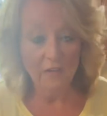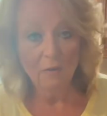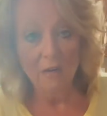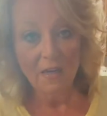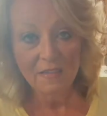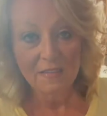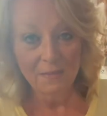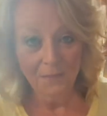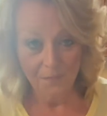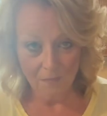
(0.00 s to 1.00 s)
to do is,
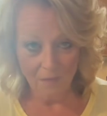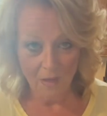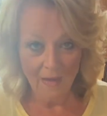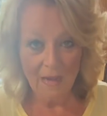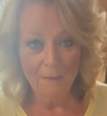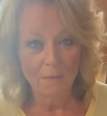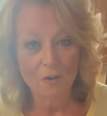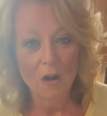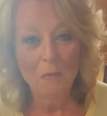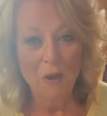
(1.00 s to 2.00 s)
I got my
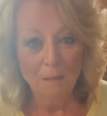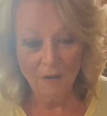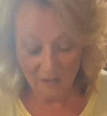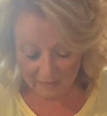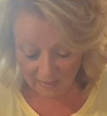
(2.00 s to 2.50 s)
crock pot plugged